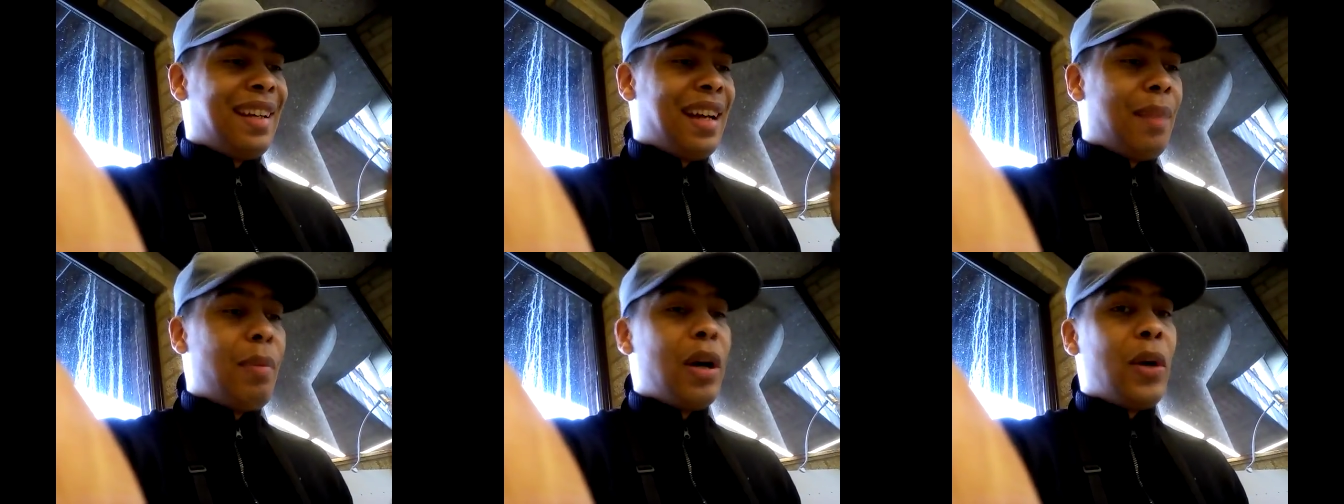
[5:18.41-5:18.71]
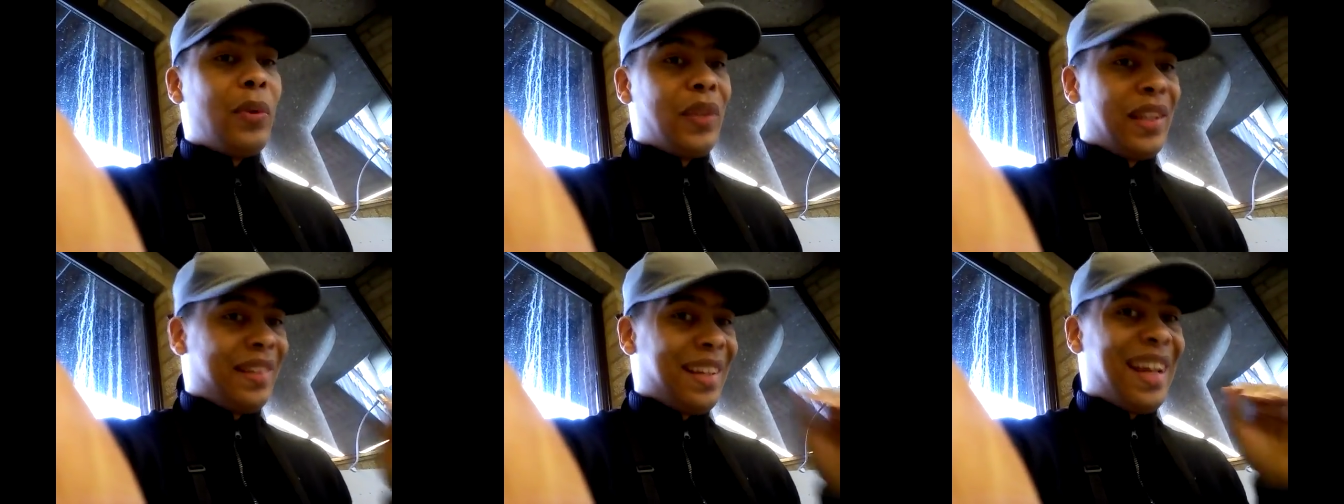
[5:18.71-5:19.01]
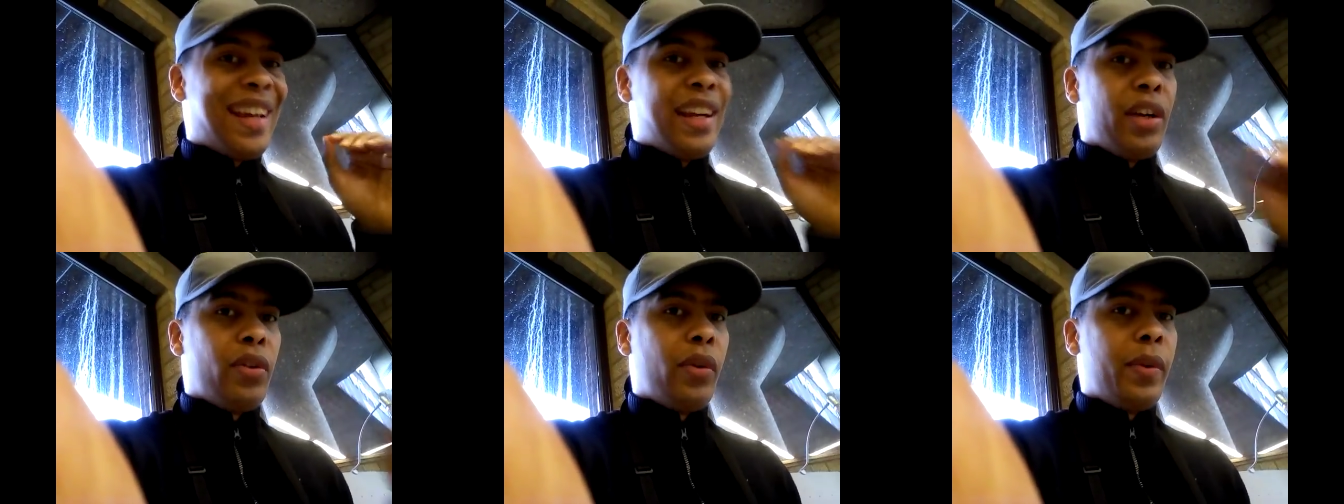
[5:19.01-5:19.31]
about it.
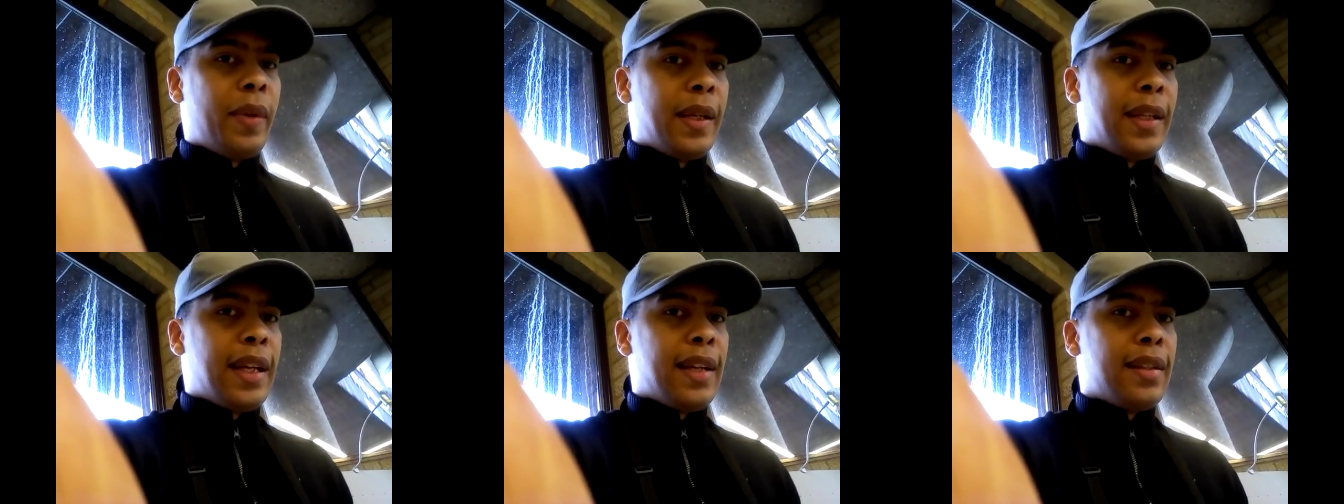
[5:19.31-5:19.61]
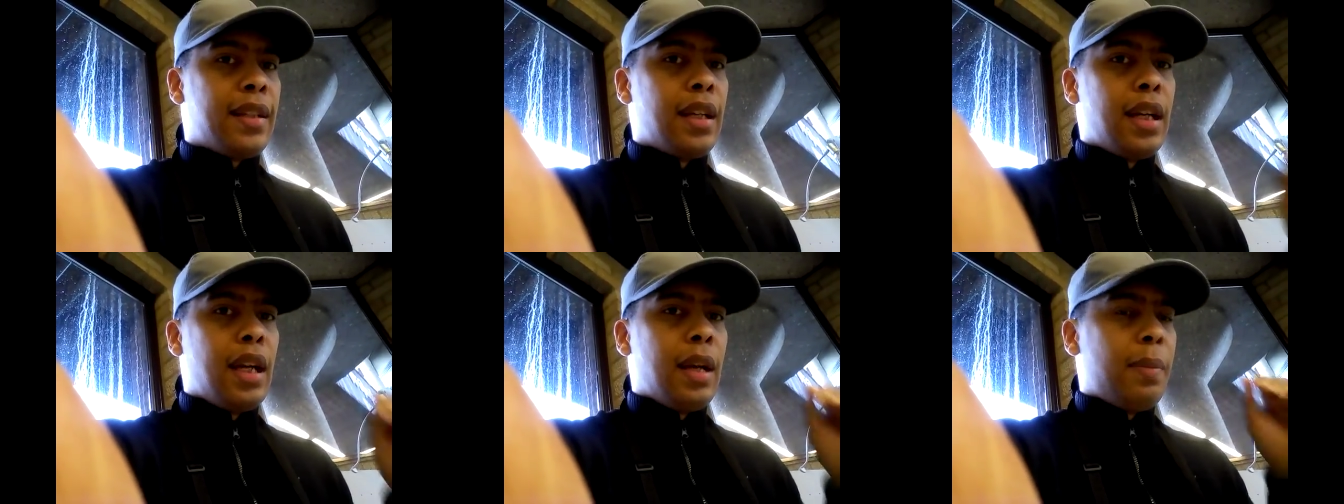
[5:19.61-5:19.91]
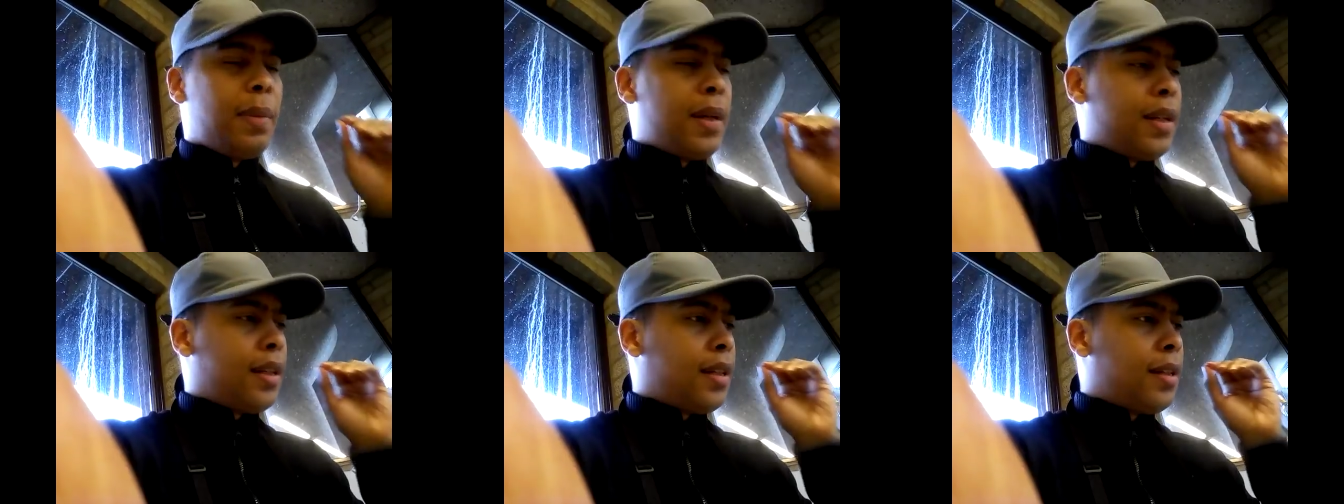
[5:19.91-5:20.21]
I agree with that.
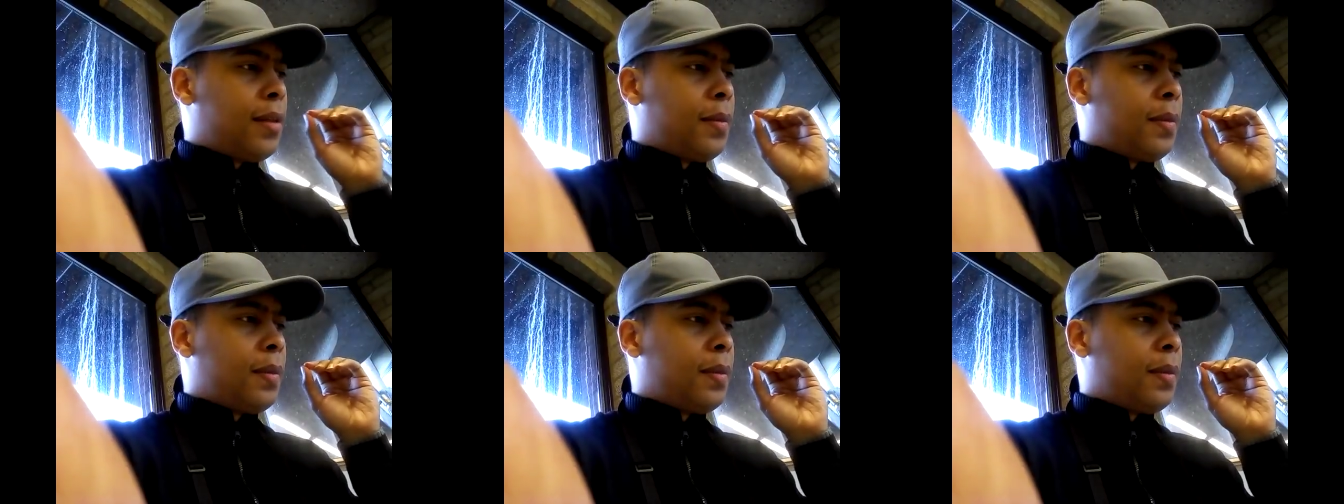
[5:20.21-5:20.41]
But